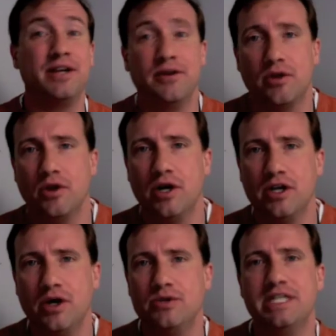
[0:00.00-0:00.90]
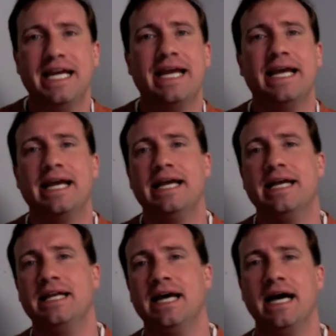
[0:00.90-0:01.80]
here, the lawn coach,
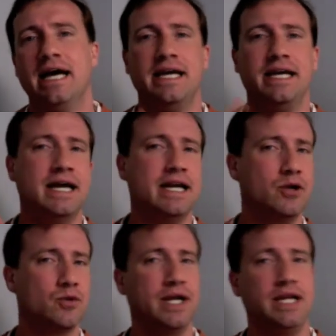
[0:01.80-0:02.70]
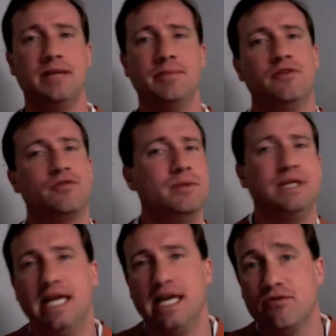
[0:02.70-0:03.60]
and I got a great email from
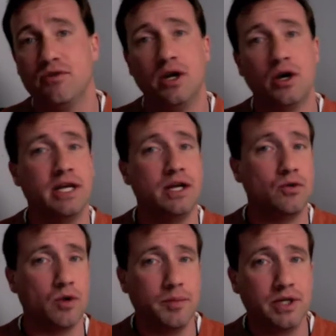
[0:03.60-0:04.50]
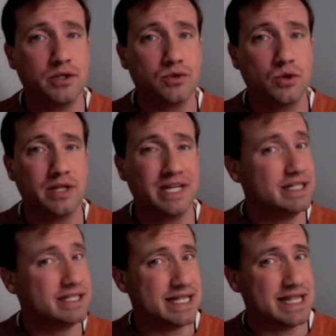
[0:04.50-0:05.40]
Dave regarding grub control and
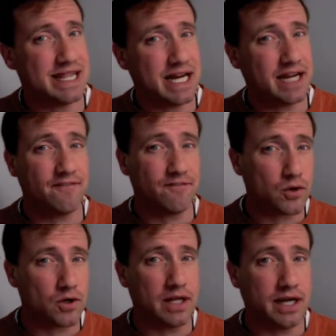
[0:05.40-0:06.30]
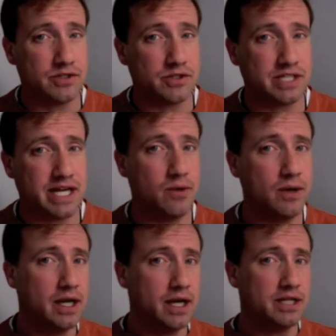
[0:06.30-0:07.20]
synthetic fertilizers. Now,
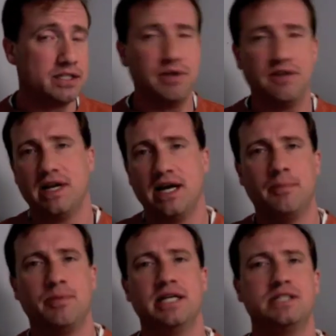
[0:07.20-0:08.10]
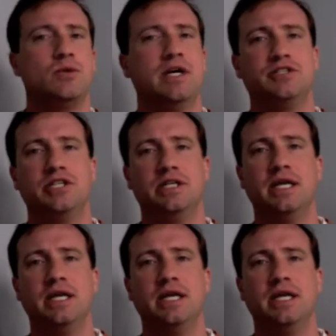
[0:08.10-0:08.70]
it's a bit of a complex question,